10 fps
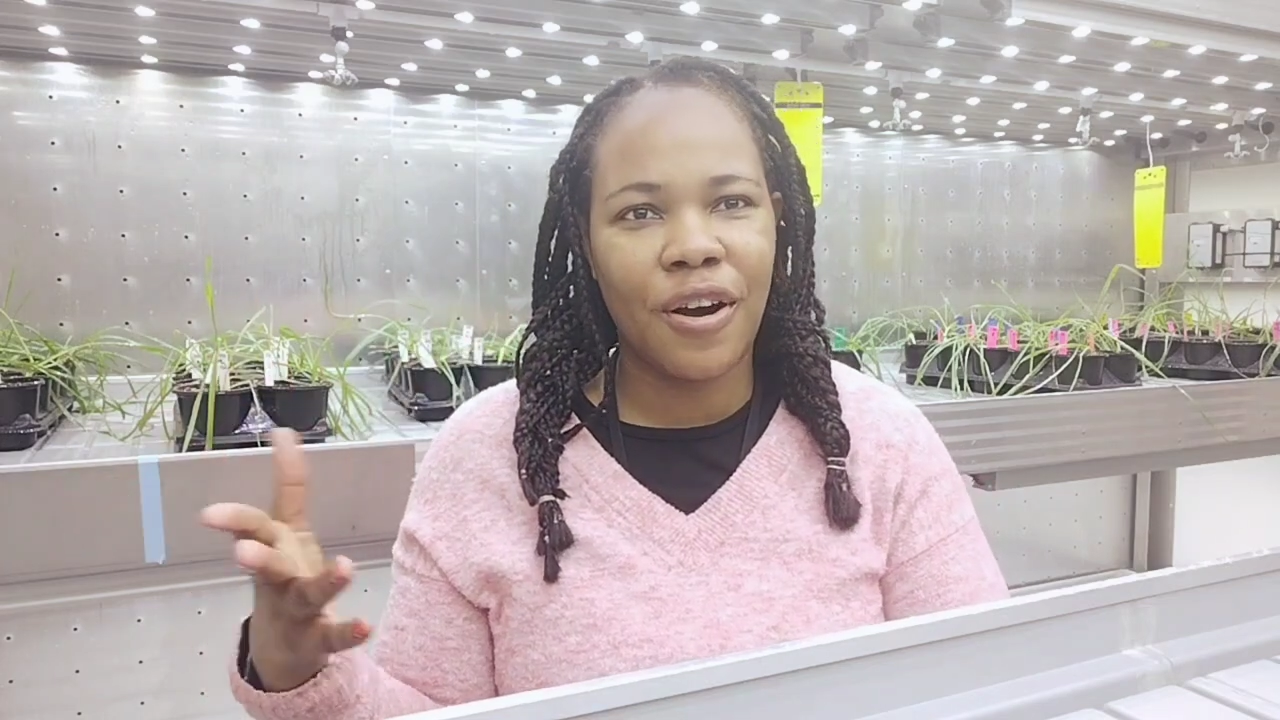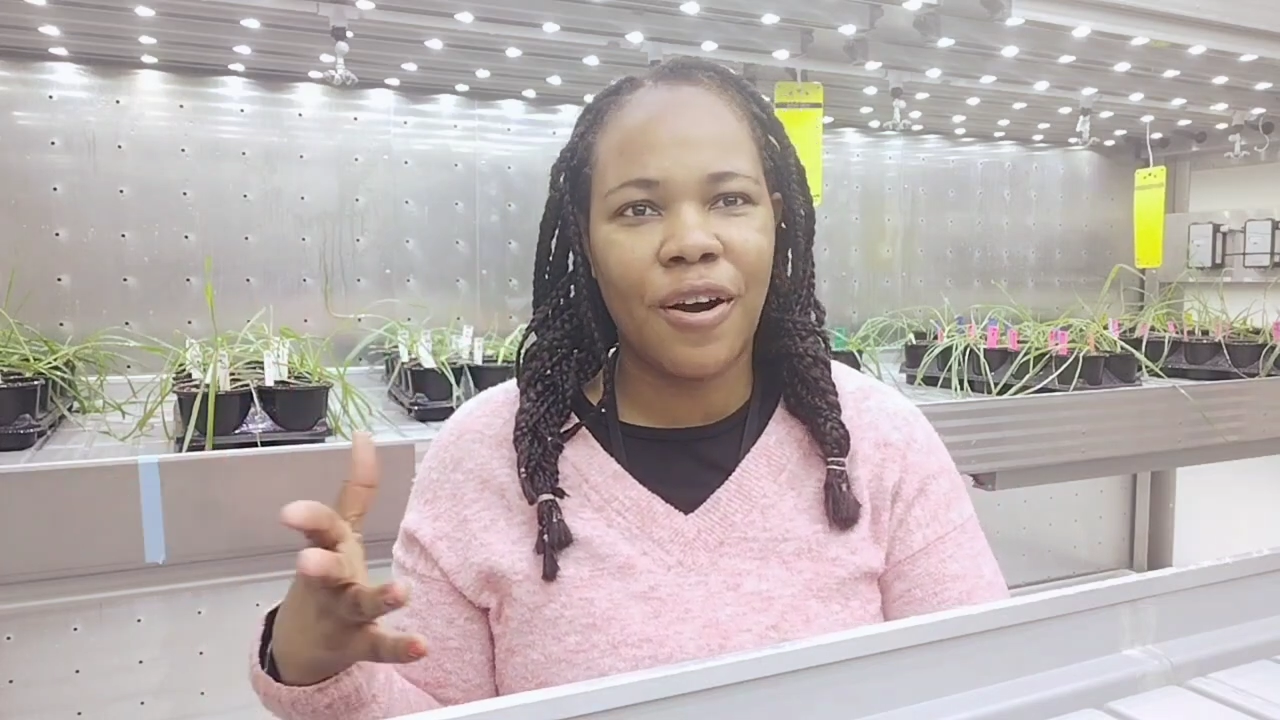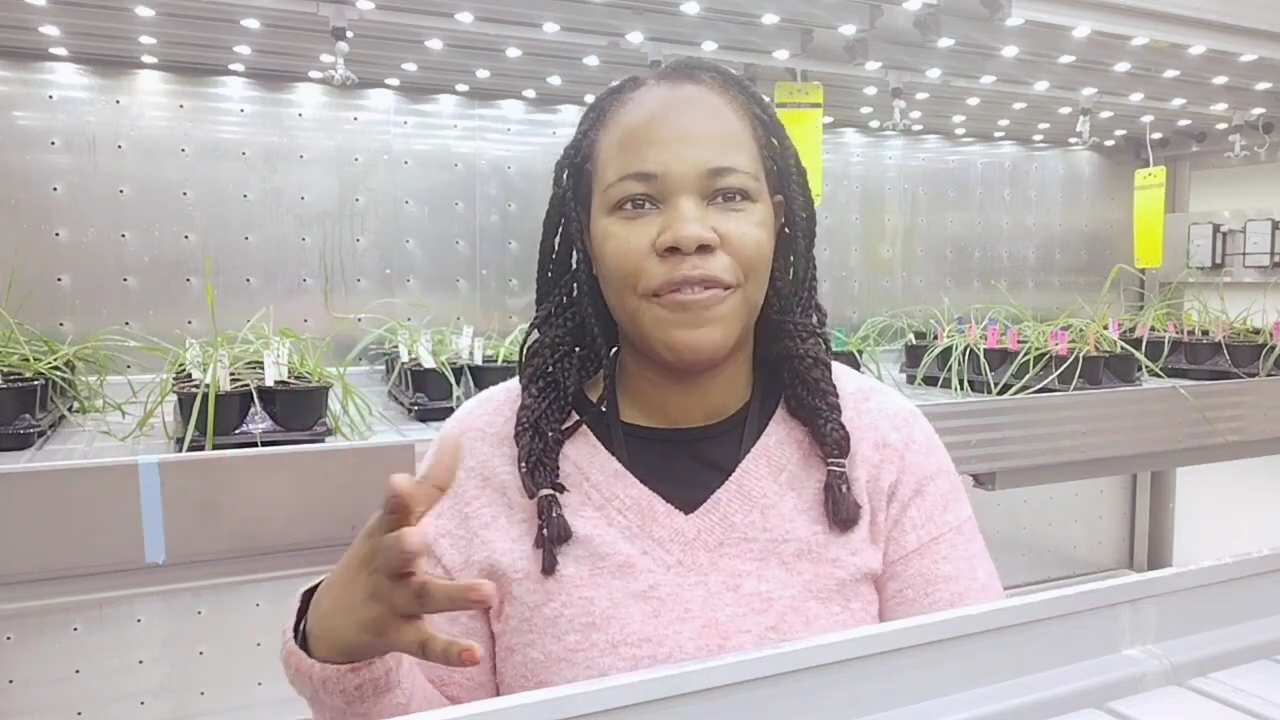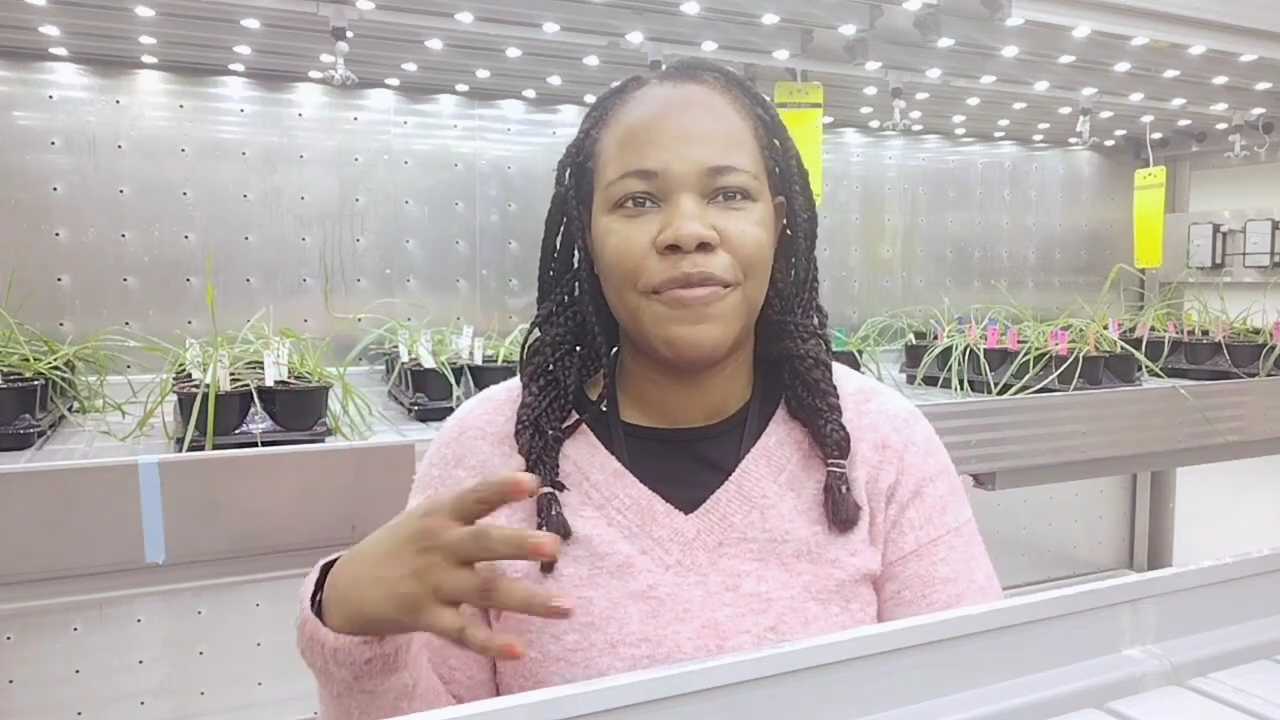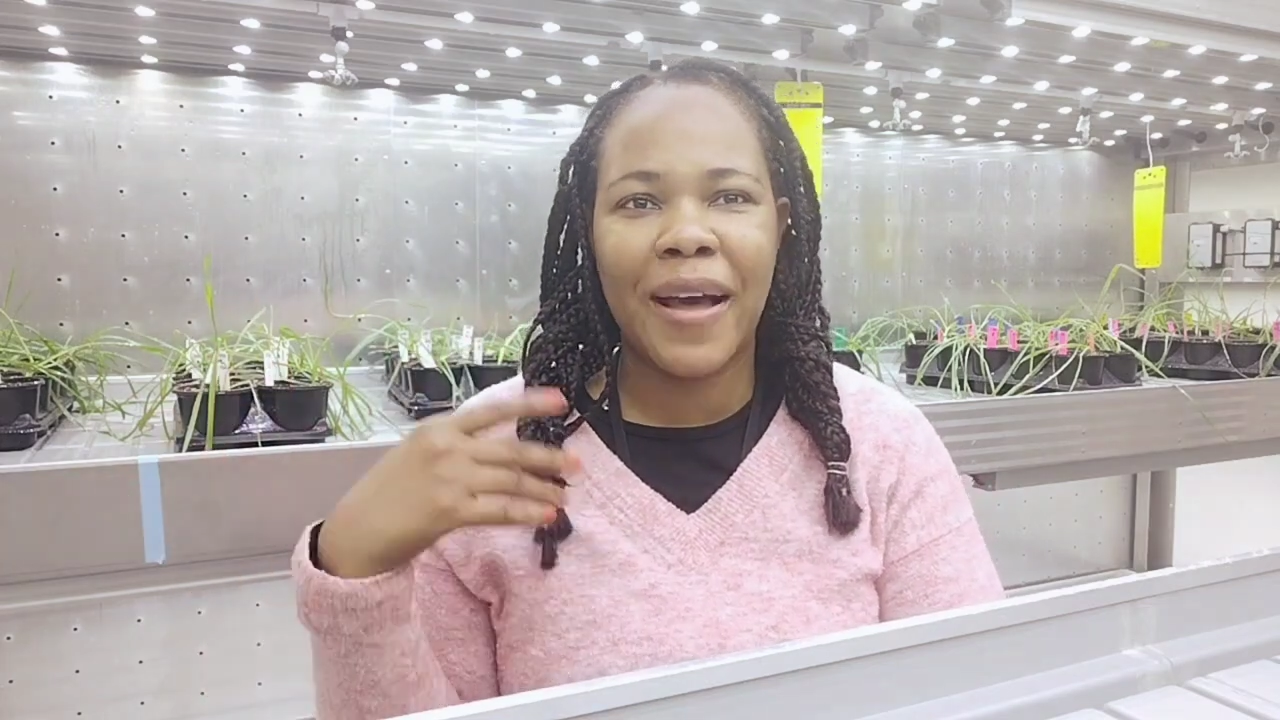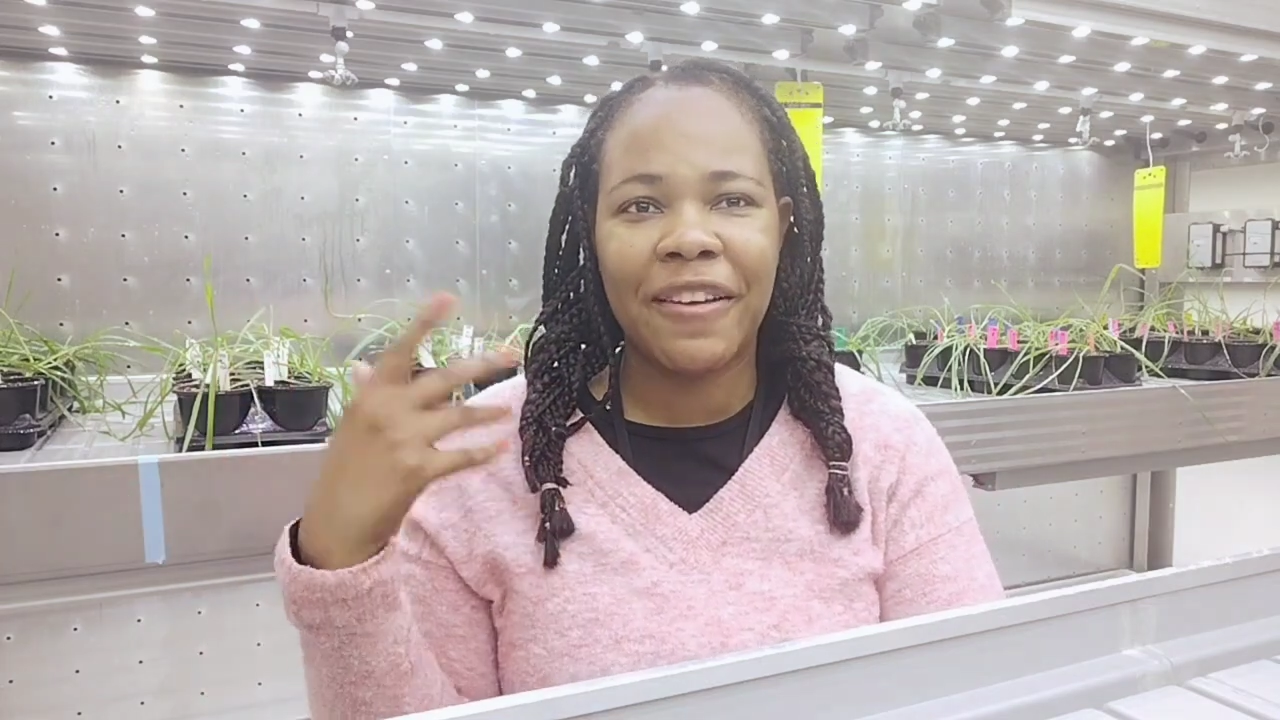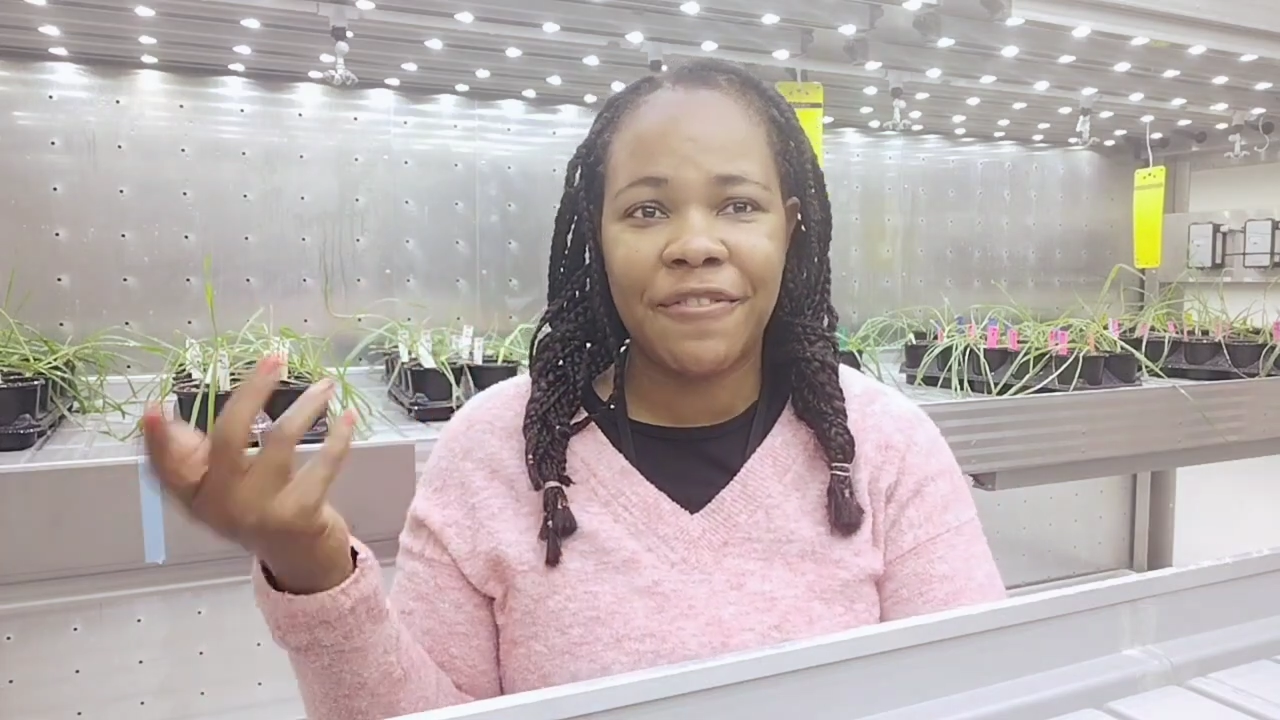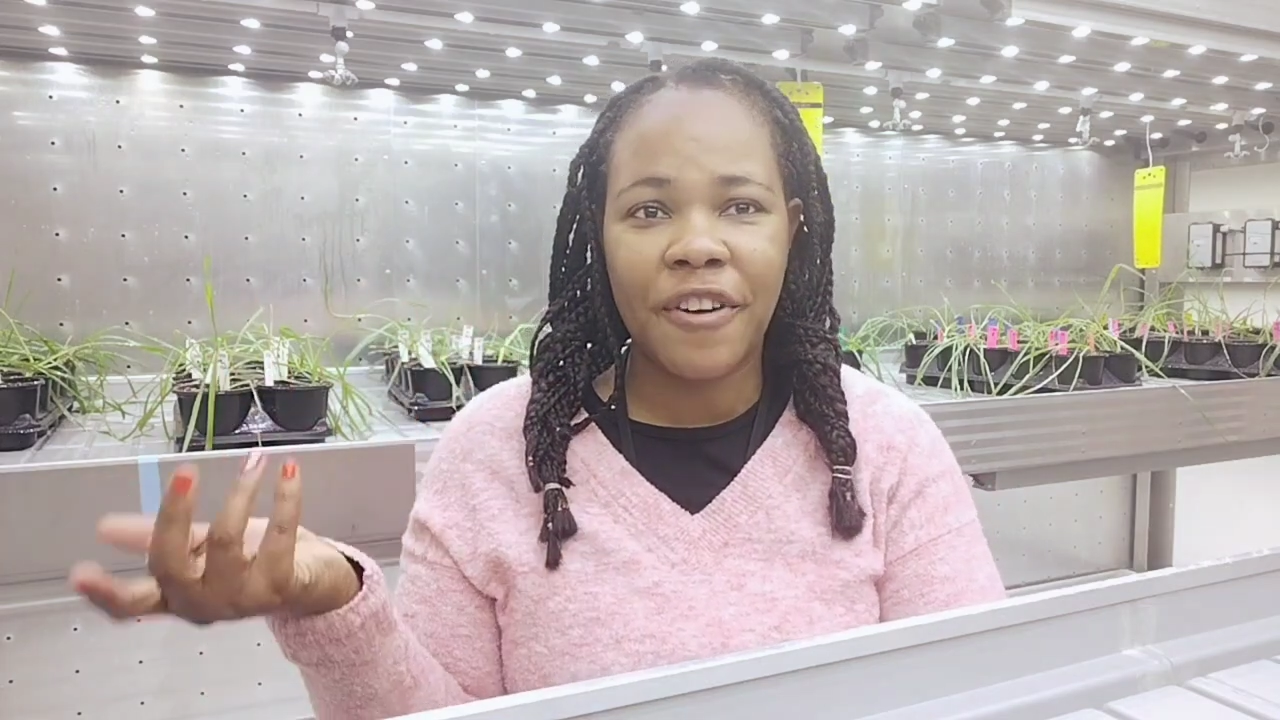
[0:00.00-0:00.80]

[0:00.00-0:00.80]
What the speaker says: of my